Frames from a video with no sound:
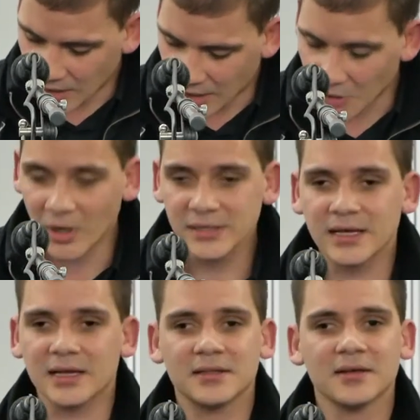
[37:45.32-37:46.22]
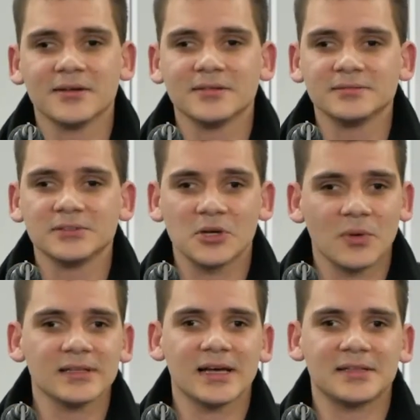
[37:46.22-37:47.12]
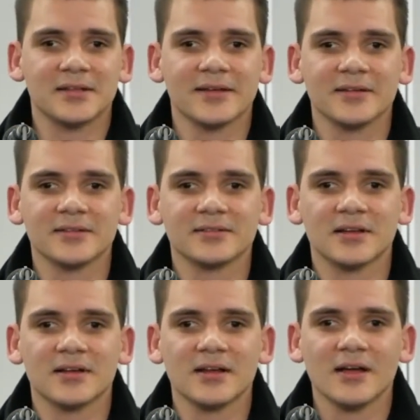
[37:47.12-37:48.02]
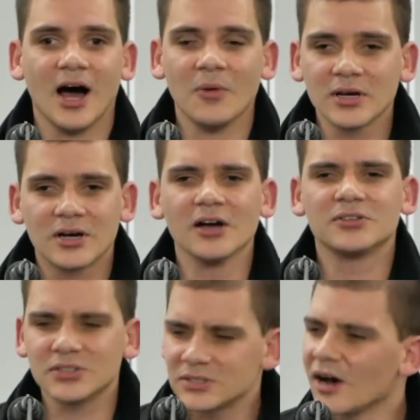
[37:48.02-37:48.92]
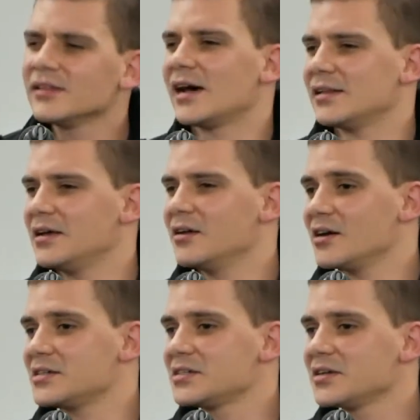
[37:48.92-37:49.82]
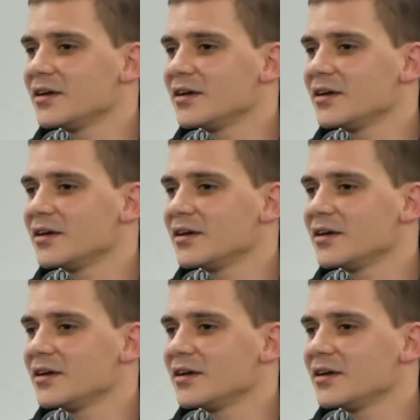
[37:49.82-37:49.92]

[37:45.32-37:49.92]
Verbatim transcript: I want that. Do you want that? I want God to start that in us.